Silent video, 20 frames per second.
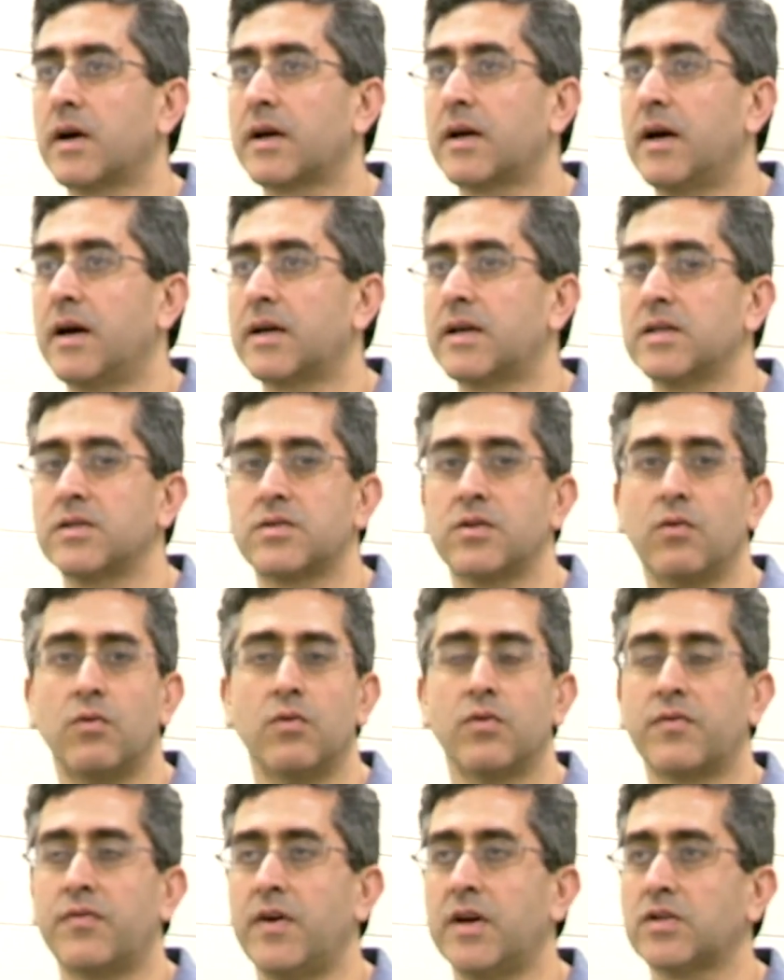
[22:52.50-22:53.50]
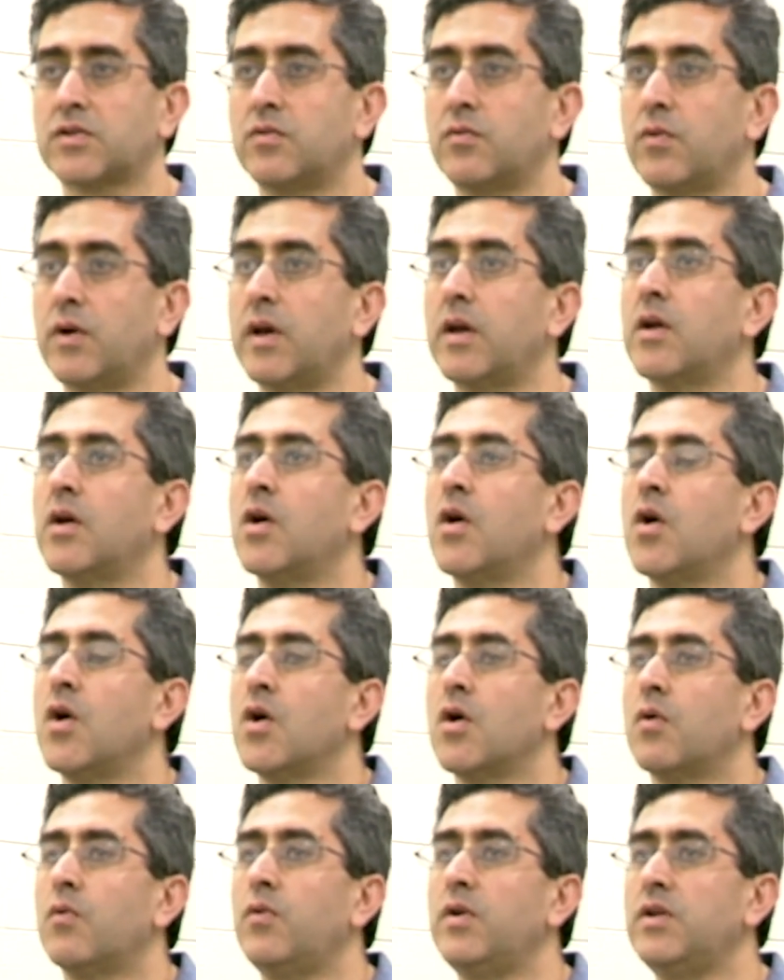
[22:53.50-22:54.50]
I guess, the old-fashioned way.
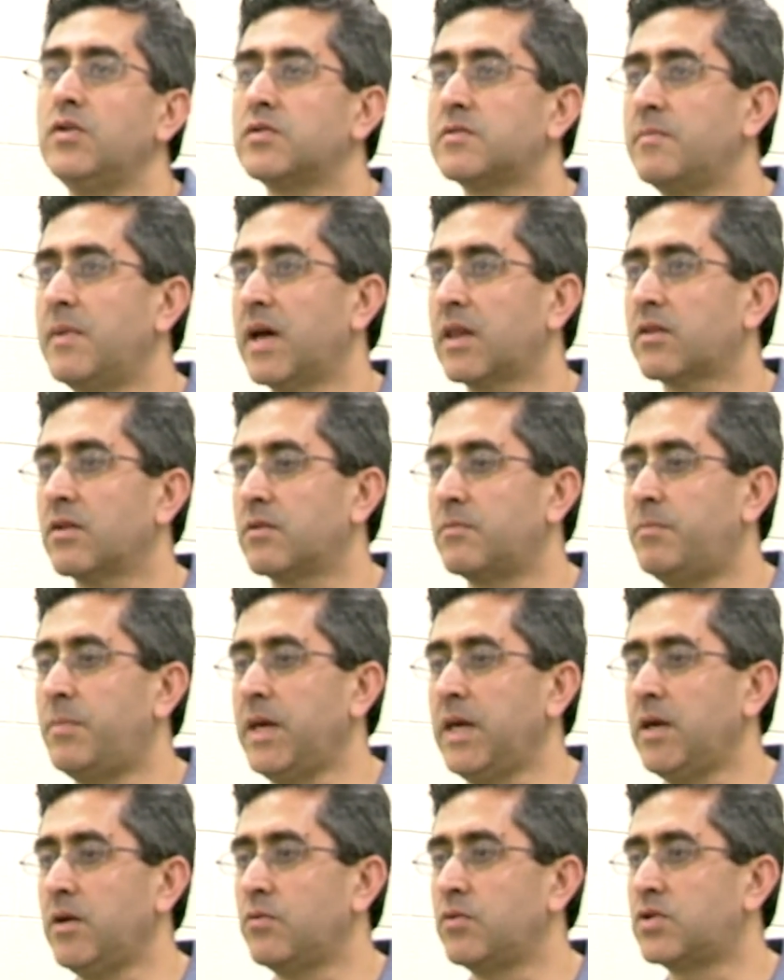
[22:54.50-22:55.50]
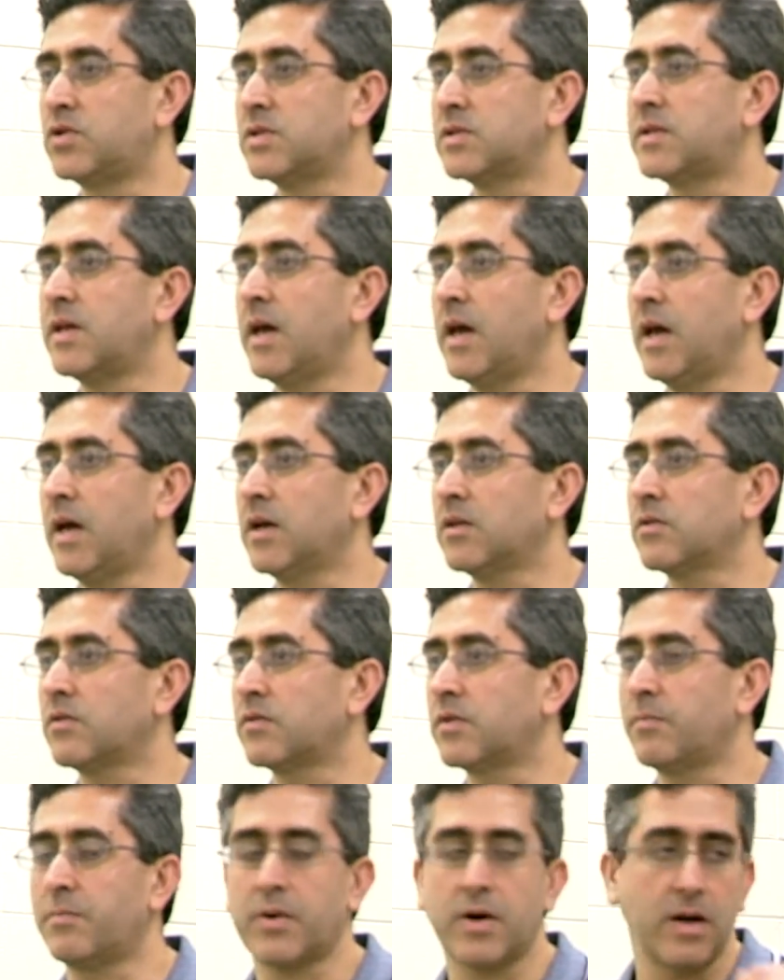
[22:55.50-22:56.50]
We use method B, which is the end
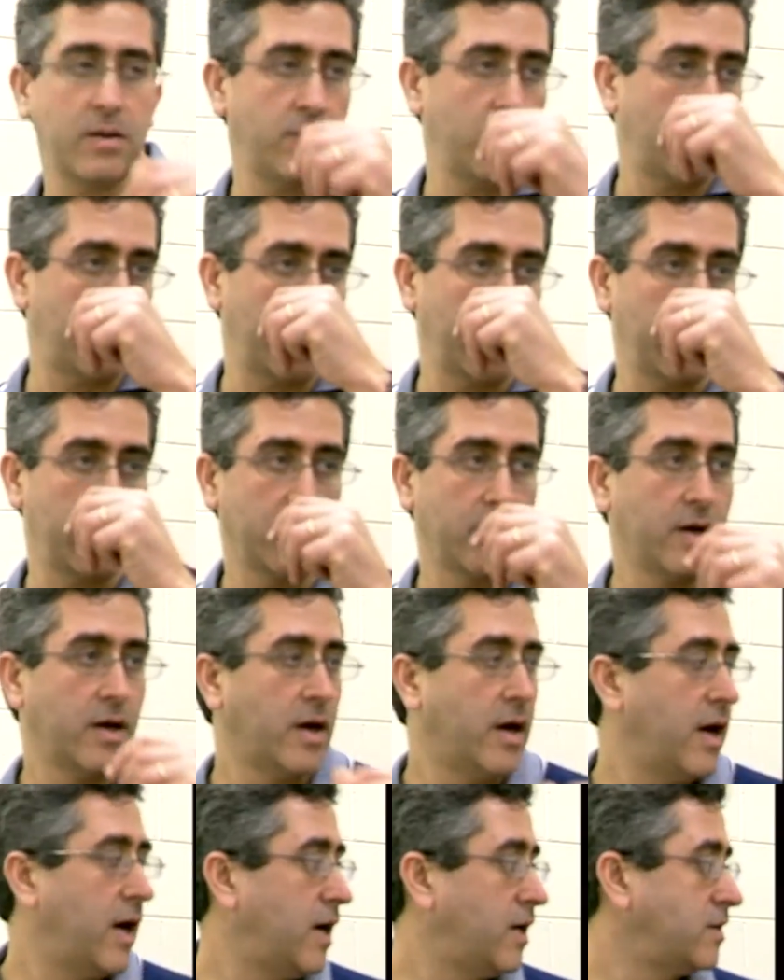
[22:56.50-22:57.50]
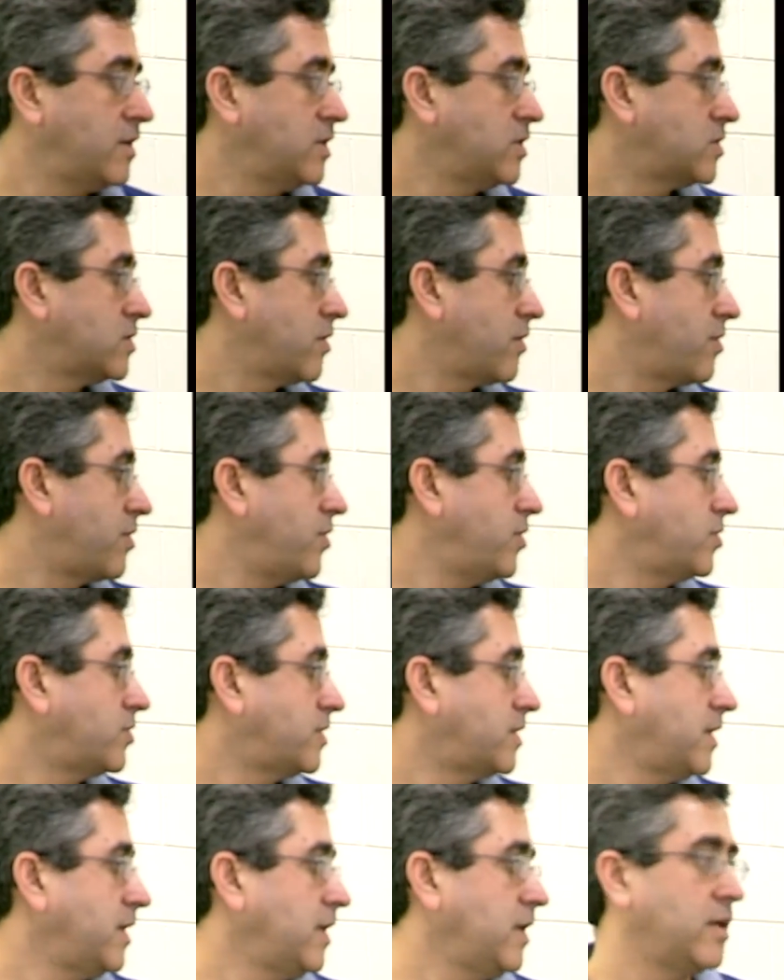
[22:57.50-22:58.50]
of the primary, and these
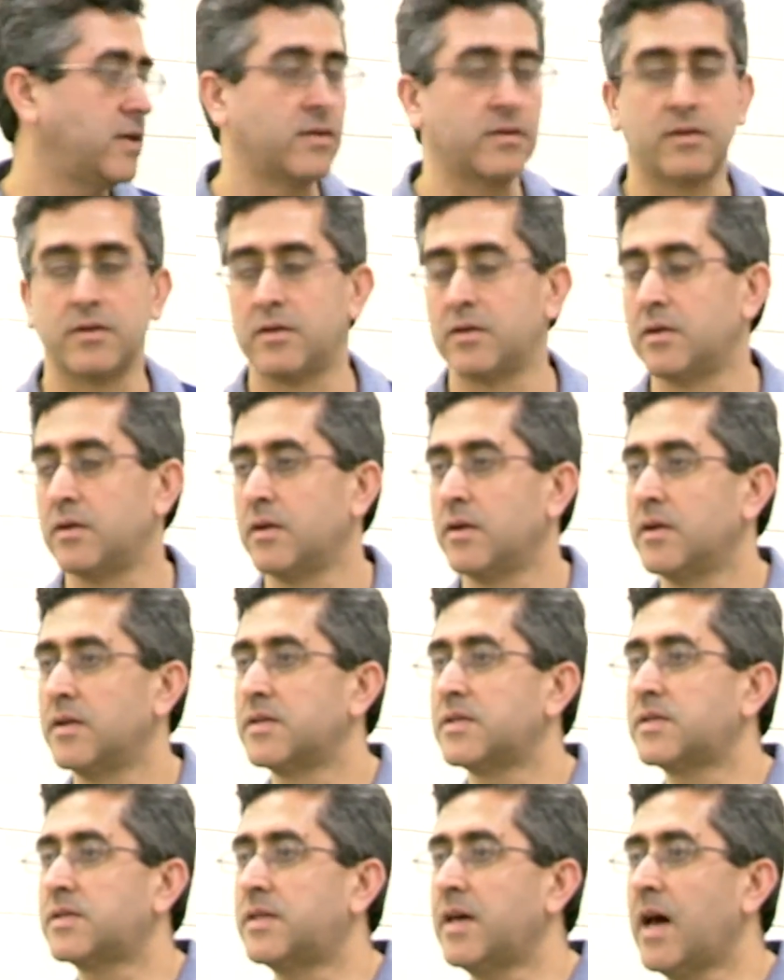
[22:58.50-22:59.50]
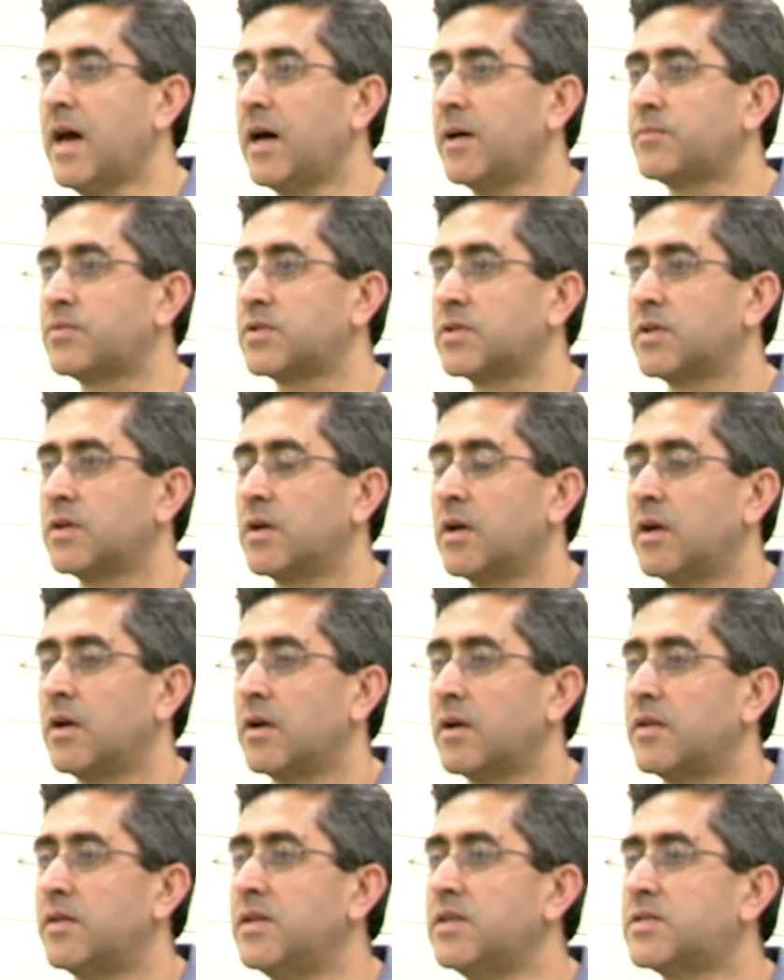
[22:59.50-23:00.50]
13 steps,
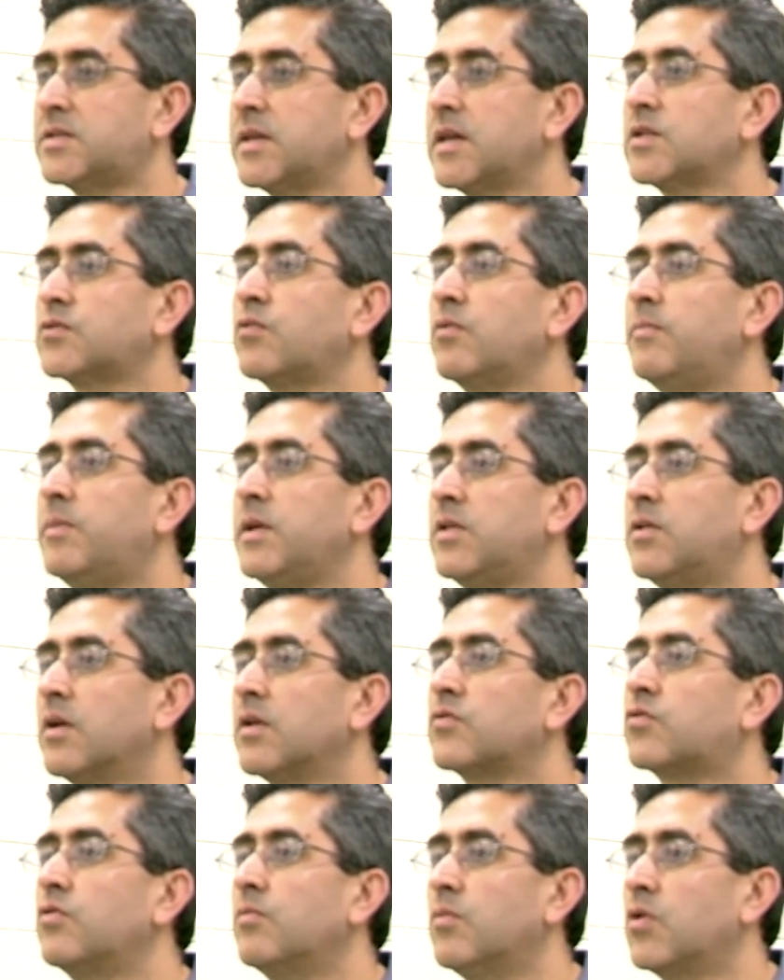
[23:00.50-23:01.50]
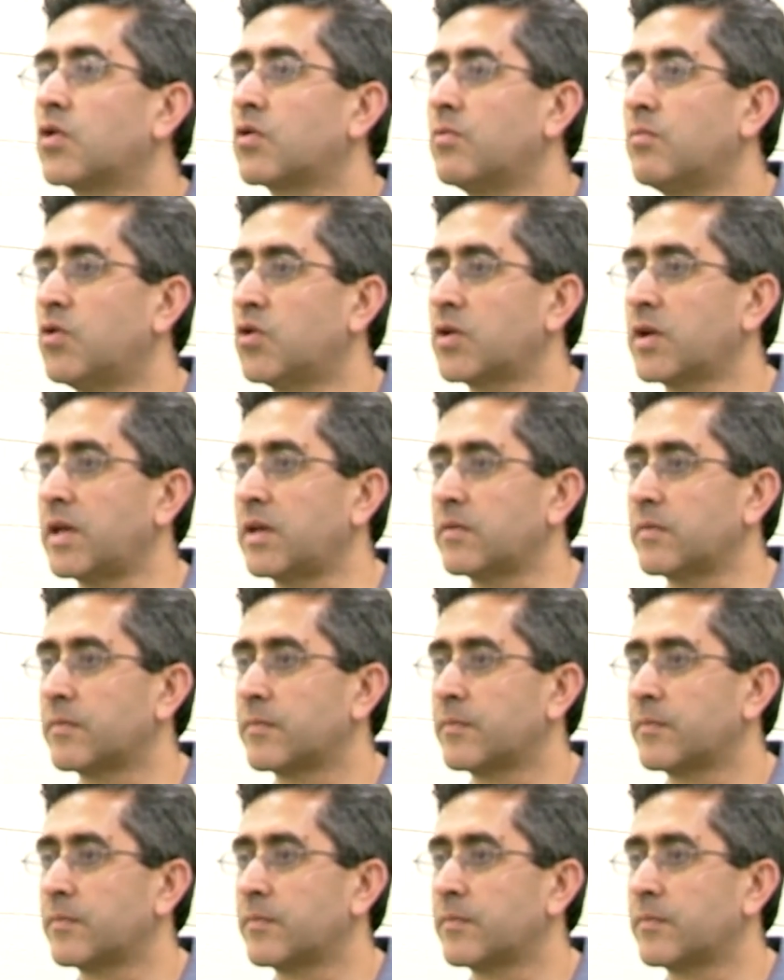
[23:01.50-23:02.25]
this test will be done tomorrow morning